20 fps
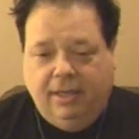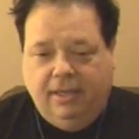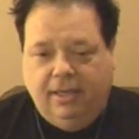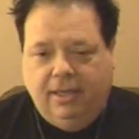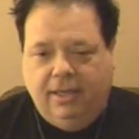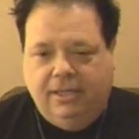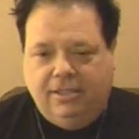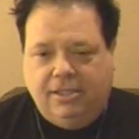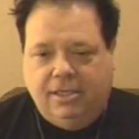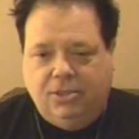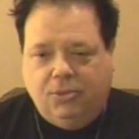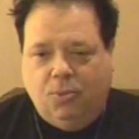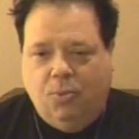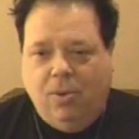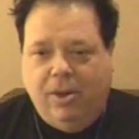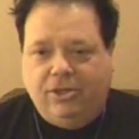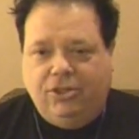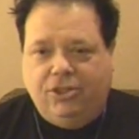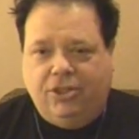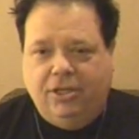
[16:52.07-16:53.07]
And he says,
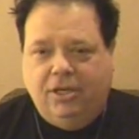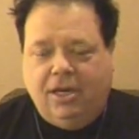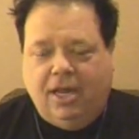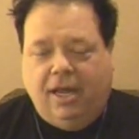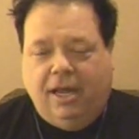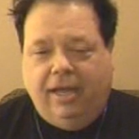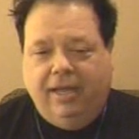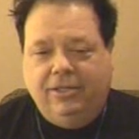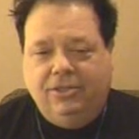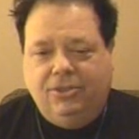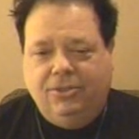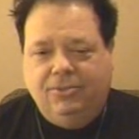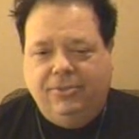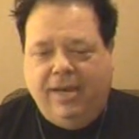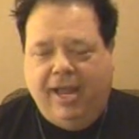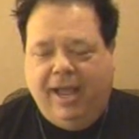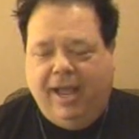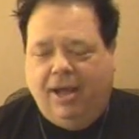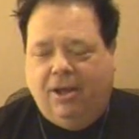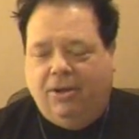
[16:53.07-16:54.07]
"What should I do
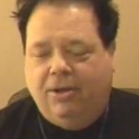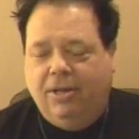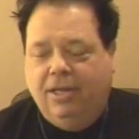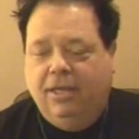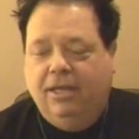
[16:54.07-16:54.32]
now?"